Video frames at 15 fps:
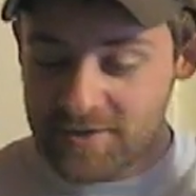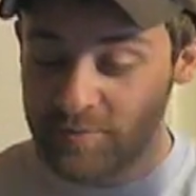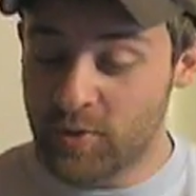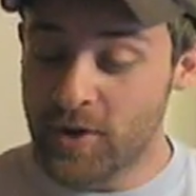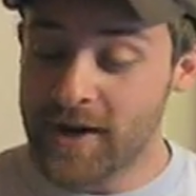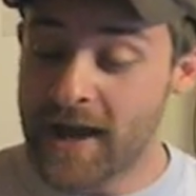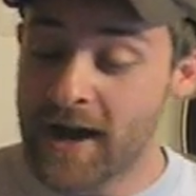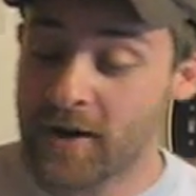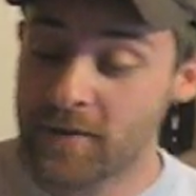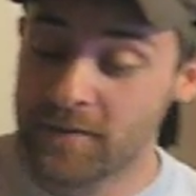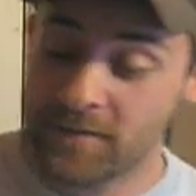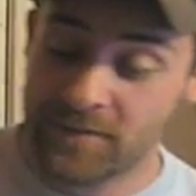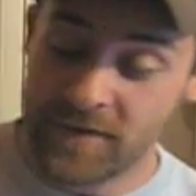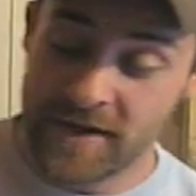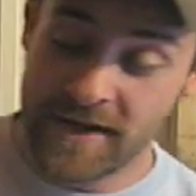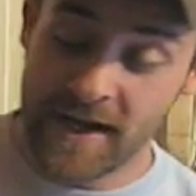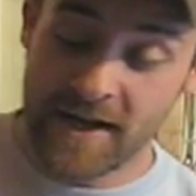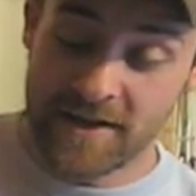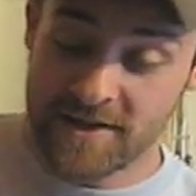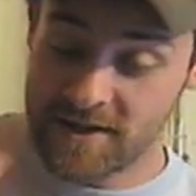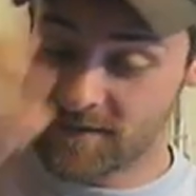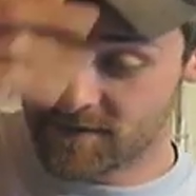to point out the
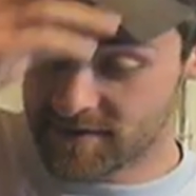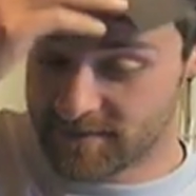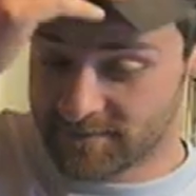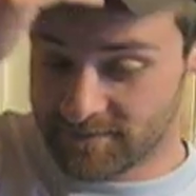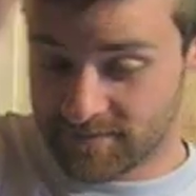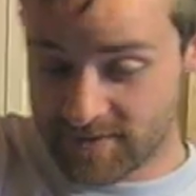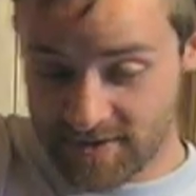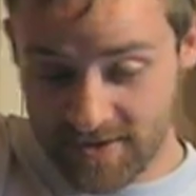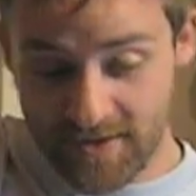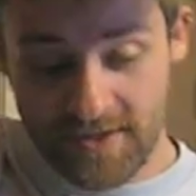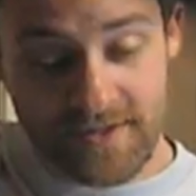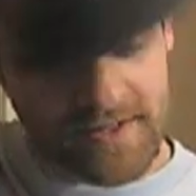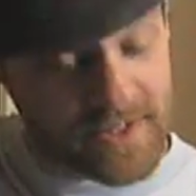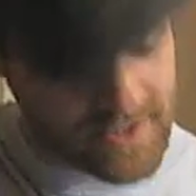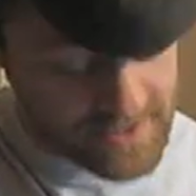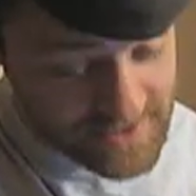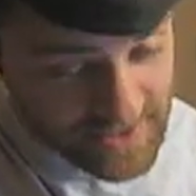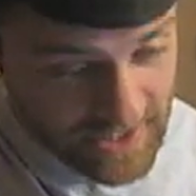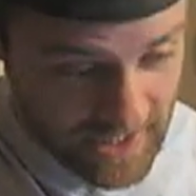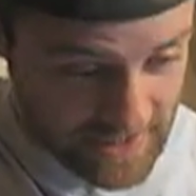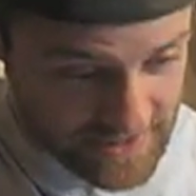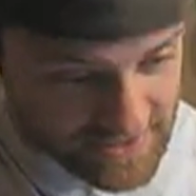negatives to these things,
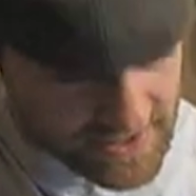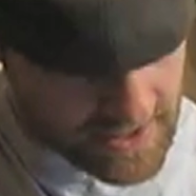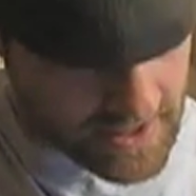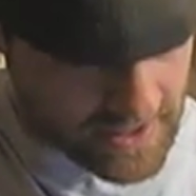and